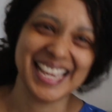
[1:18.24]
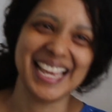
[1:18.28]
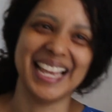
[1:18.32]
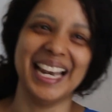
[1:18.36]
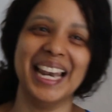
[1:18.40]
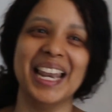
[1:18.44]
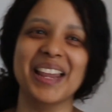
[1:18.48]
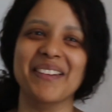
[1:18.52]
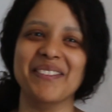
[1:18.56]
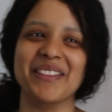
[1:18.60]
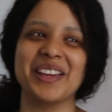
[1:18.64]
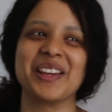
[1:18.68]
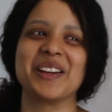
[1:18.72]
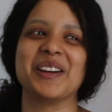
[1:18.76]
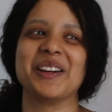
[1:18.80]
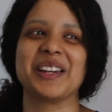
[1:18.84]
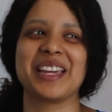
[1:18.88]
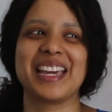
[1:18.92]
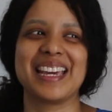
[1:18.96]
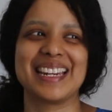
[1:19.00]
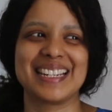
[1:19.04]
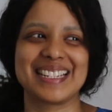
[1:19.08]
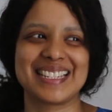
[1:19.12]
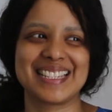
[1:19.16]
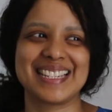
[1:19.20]
Let me go
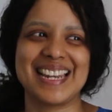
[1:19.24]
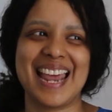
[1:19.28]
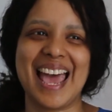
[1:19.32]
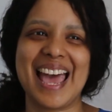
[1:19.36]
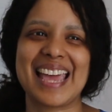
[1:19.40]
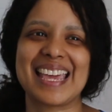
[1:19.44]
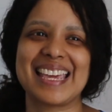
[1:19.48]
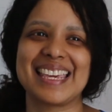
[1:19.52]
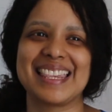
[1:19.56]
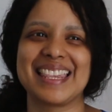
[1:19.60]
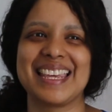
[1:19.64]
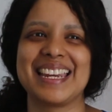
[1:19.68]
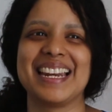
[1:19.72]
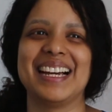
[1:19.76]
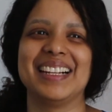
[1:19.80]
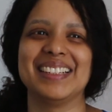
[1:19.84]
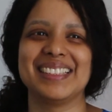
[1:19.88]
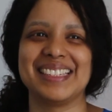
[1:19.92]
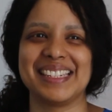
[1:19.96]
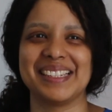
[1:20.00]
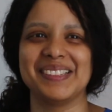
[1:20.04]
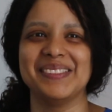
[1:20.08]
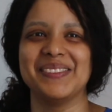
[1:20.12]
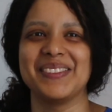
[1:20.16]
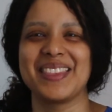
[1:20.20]
get a snack and then
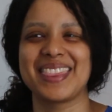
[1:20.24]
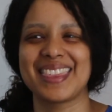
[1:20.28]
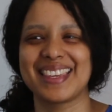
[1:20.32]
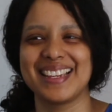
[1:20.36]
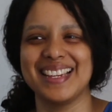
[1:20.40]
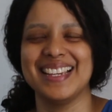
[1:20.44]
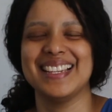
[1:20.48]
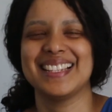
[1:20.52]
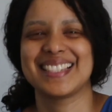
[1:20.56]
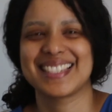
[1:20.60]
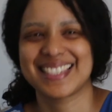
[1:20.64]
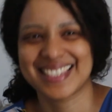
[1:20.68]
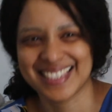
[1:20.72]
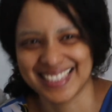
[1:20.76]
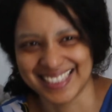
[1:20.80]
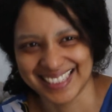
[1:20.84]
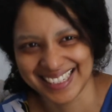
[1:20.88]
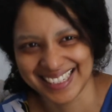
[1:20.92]
I'll deal with this.